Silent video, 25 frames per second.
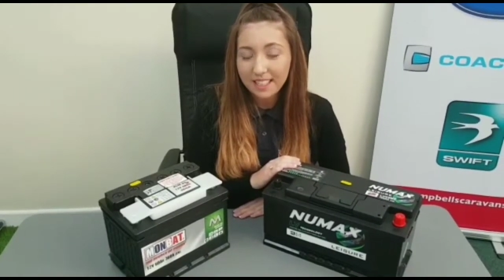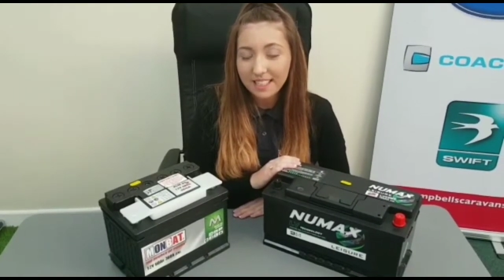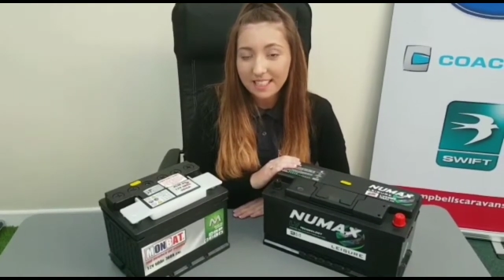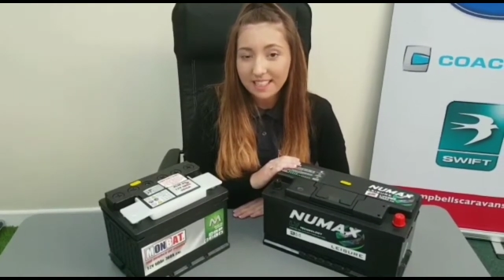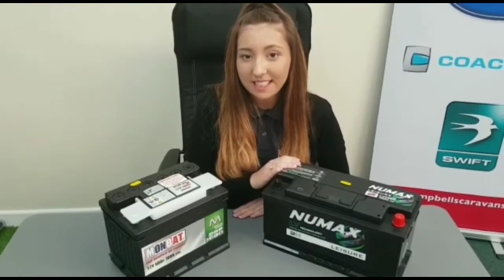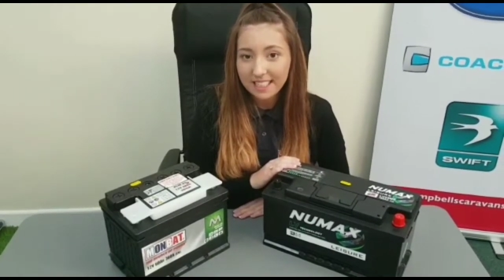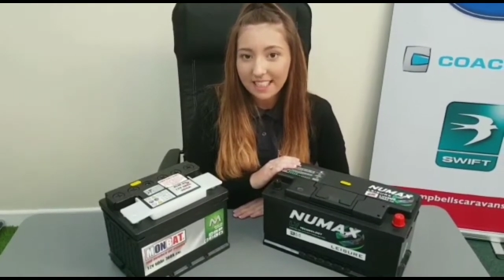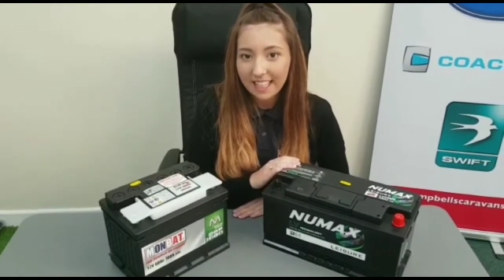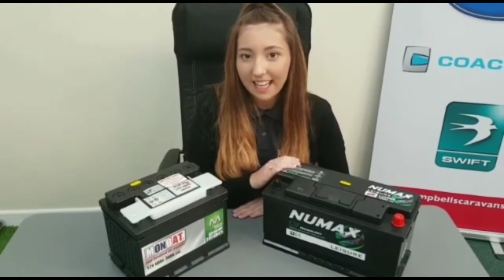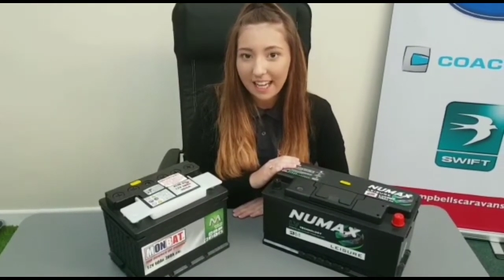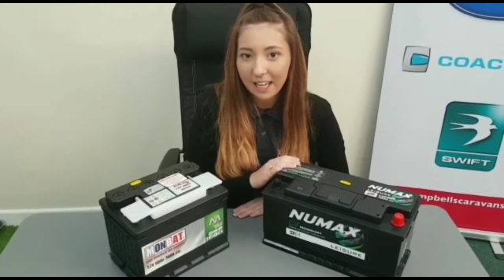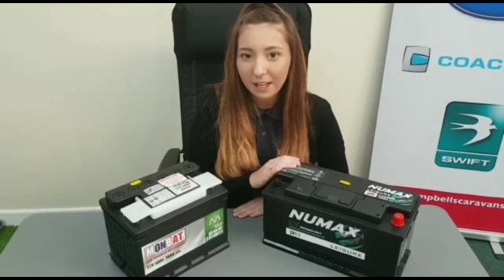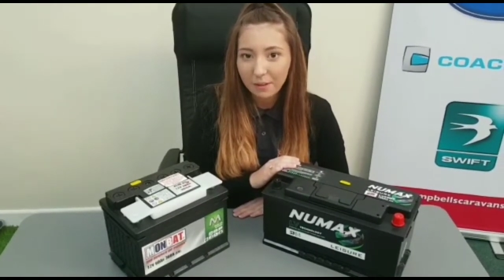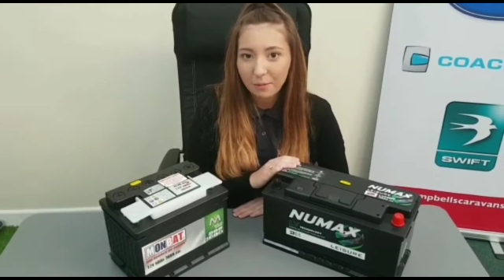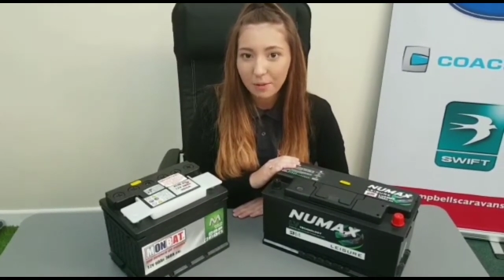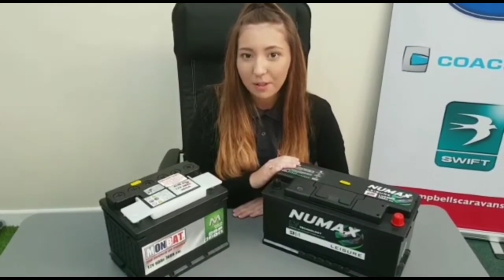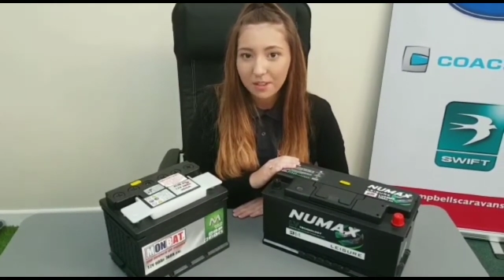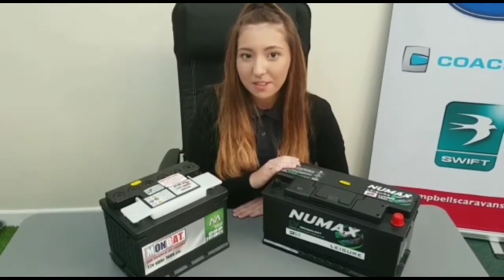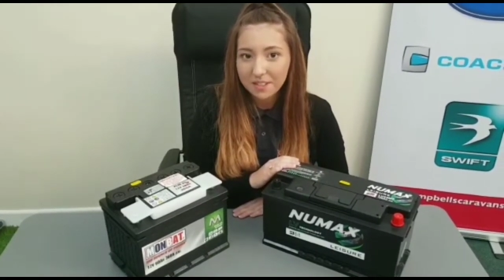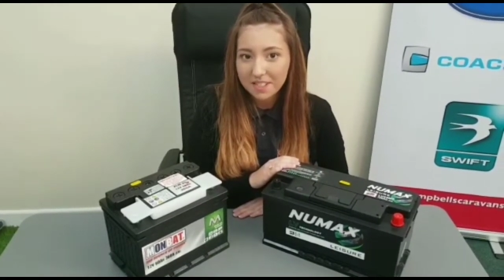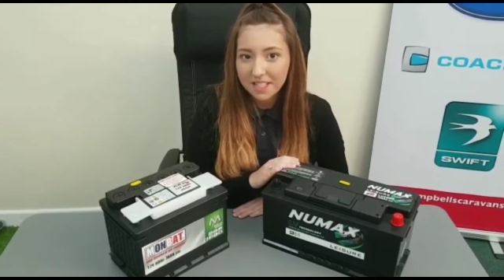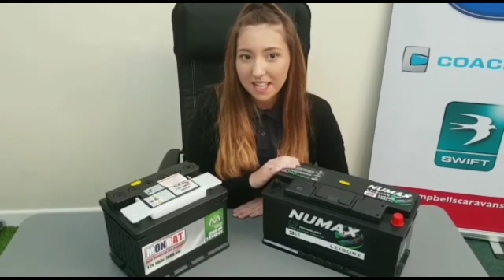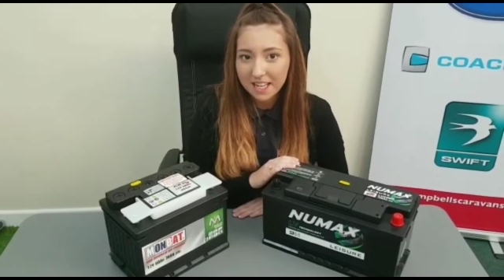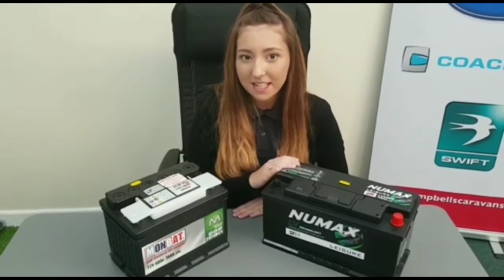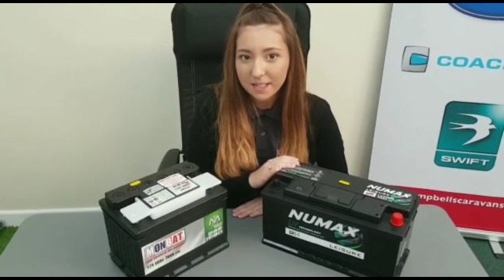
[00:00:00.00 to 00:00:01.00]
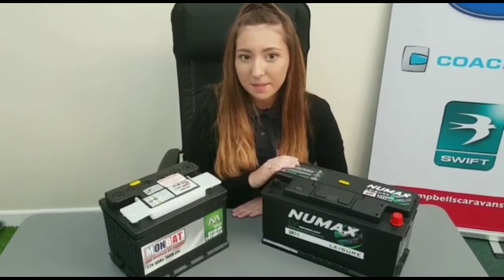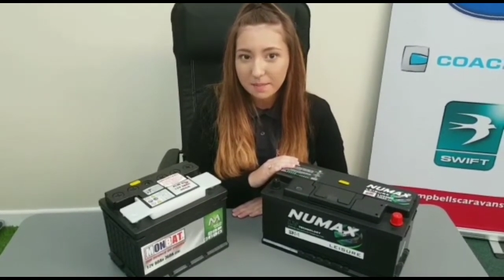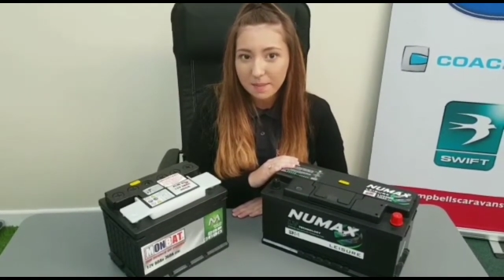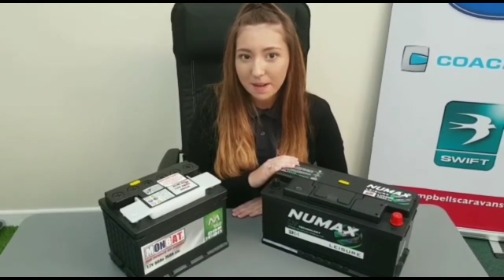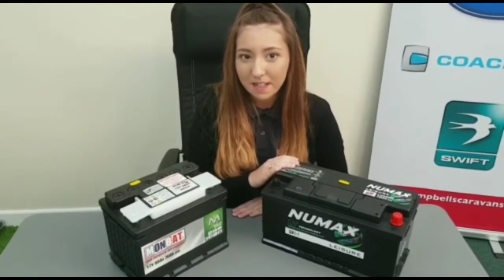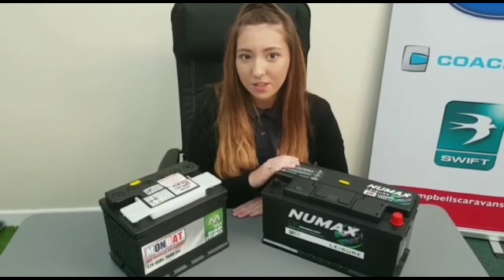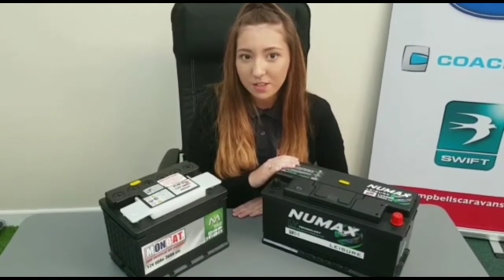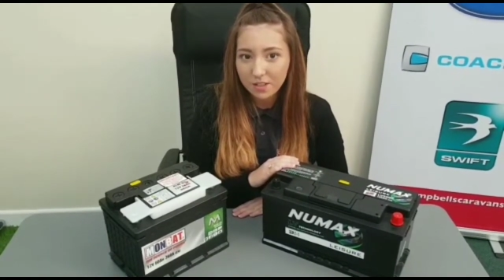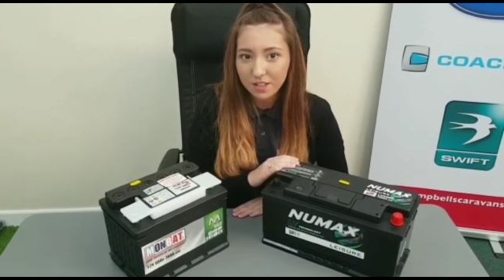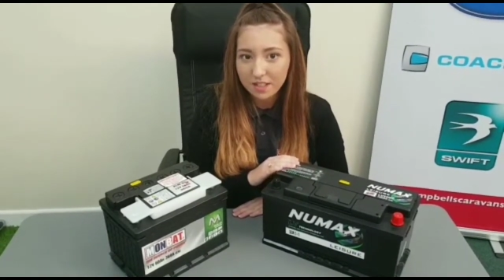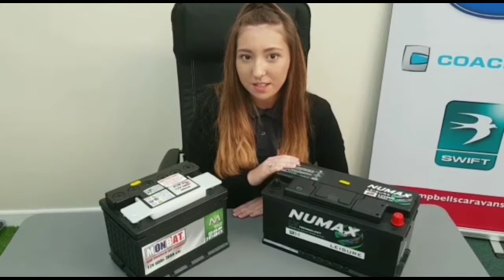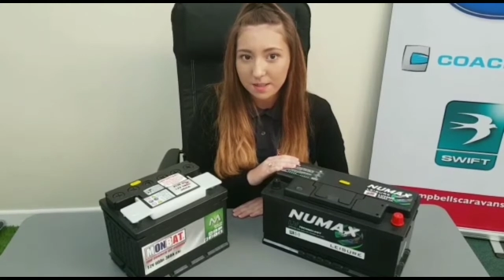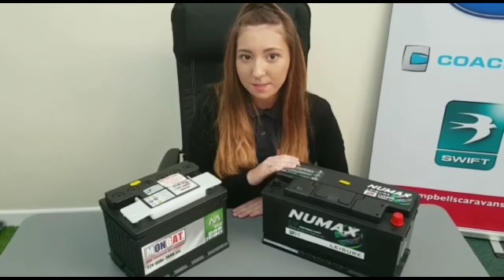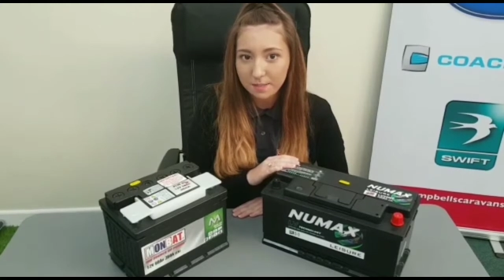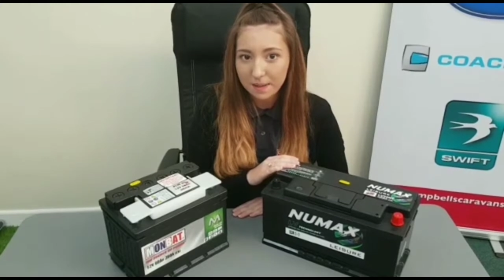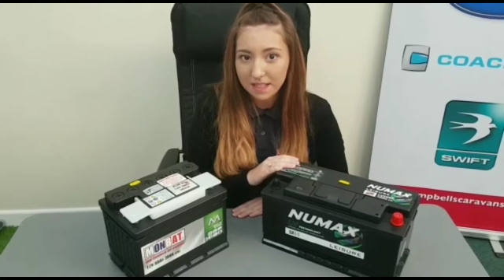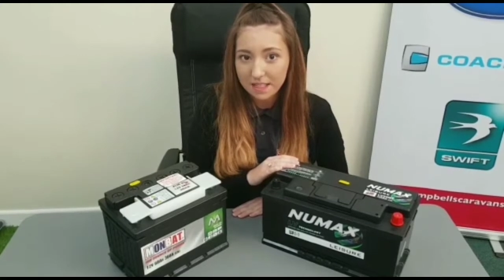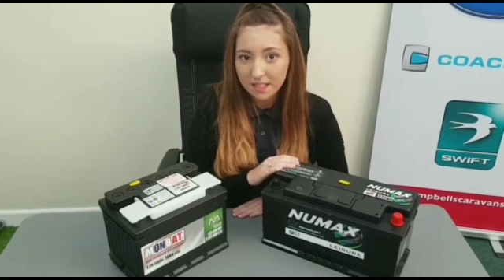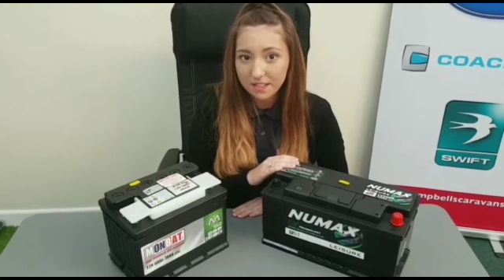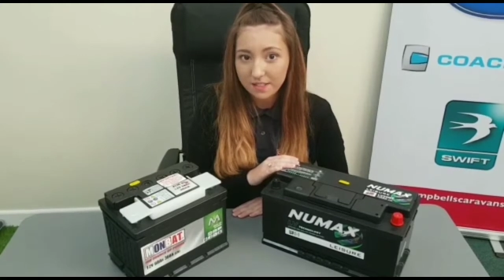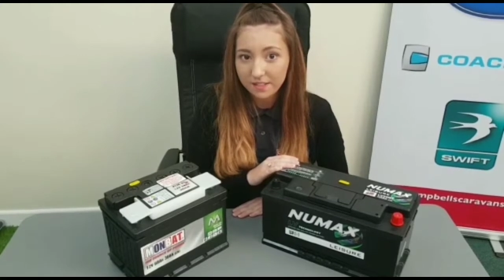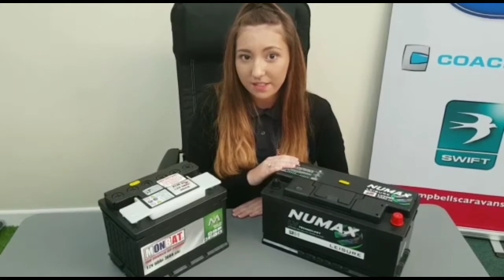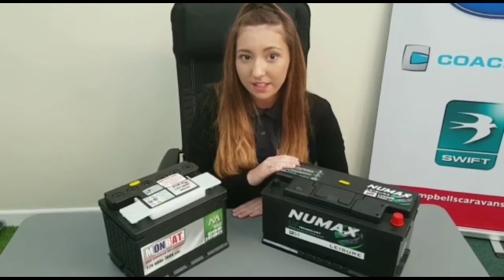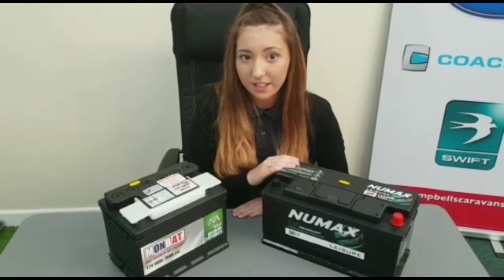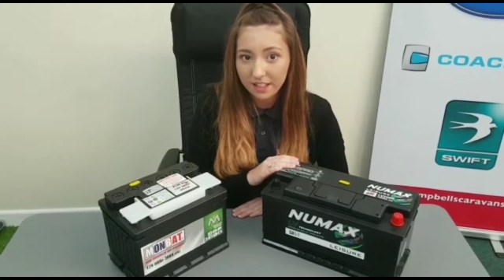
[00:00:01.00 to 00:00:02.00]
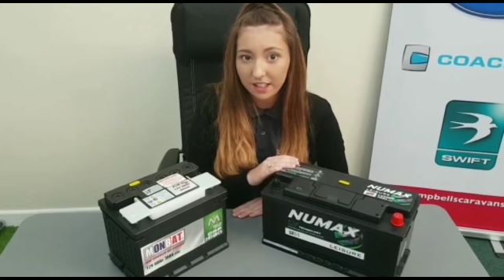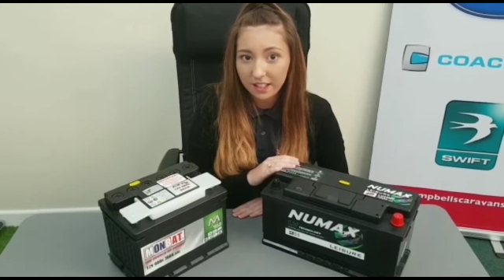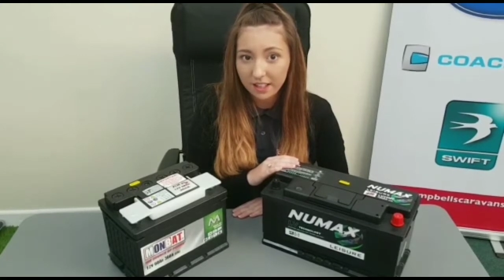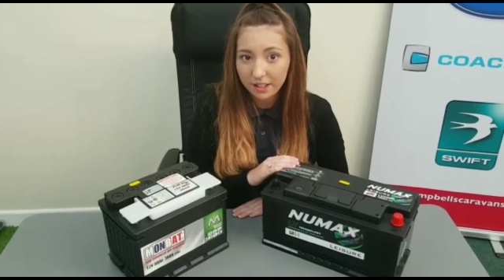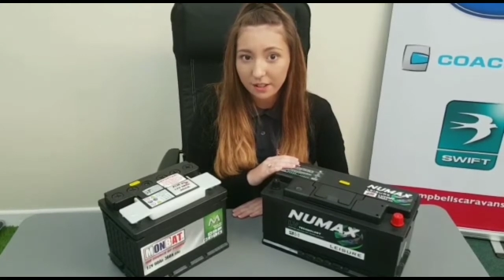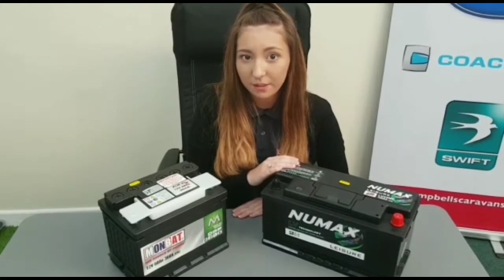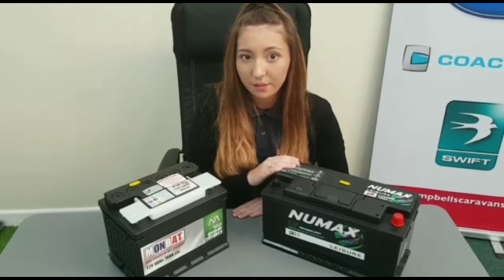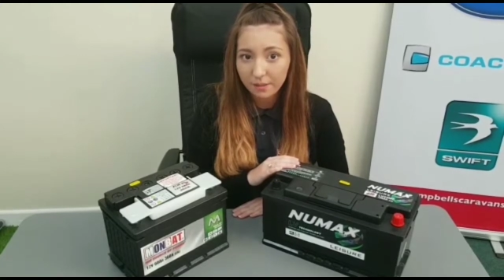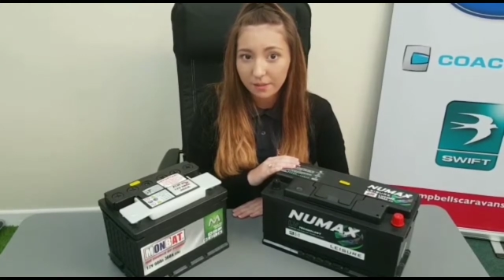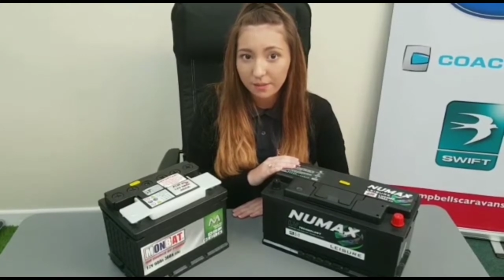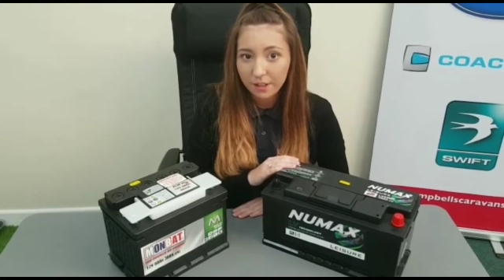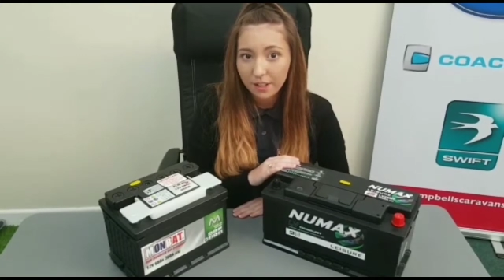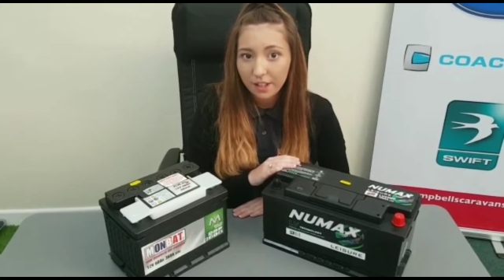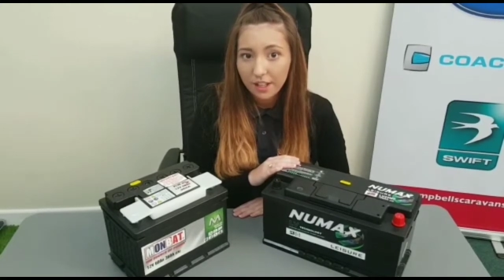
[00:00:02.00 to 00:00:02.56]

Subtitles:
indicate what size battery is best for you.